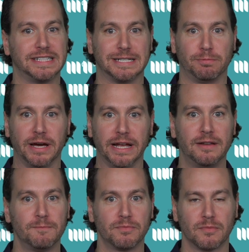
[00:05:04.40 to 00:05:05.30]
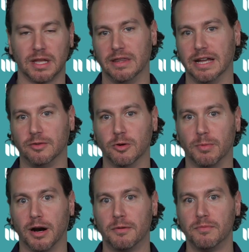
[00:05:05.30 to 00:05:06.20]
is displayed in that
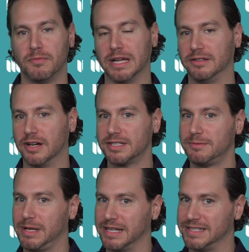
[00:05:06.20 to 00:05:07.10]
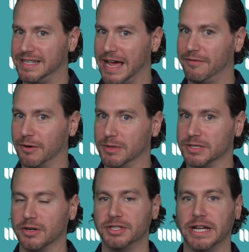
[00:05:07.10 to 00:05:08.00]
toolbar. That doesn't mean it's dead from the
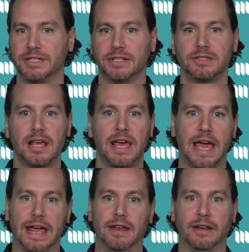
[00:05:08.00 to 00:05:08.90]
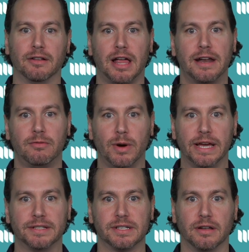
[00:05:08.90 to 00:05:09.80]
search engines. And in a lot of
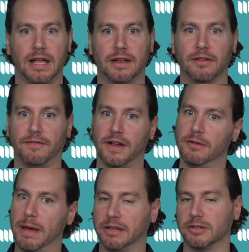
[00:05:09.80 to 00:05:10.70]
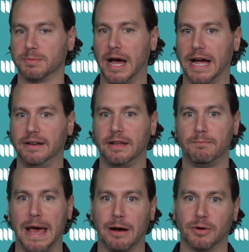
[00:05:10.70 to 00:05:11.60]
ways, a lot of the fundamentals behind
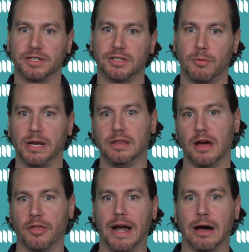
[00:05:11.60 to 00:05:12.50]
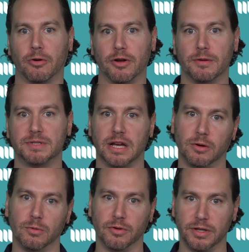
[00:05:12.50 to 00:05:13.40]
it power so many of the other algorithms
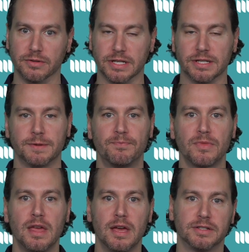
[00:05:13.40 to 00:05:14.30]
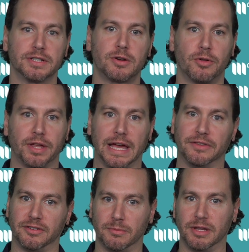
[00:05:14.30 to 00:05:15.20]
that Google uses. So let's go with,
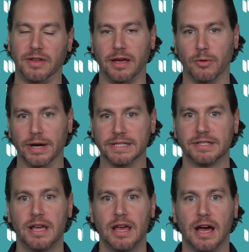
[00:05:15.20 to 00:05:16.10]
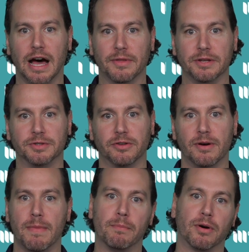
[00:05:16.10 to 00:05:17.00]
again, some of the takeaways um, that you should
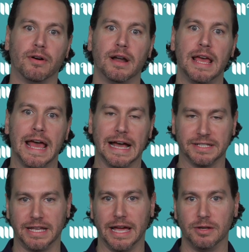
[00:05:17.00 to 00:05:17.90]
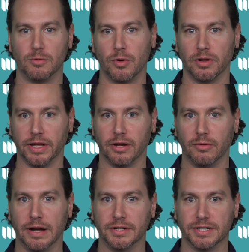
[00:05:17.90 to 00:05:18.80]
remember as, again, you go to link
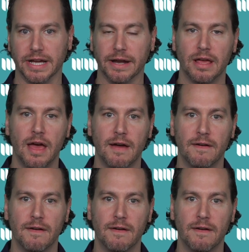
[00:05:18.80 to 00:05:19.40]
around your site.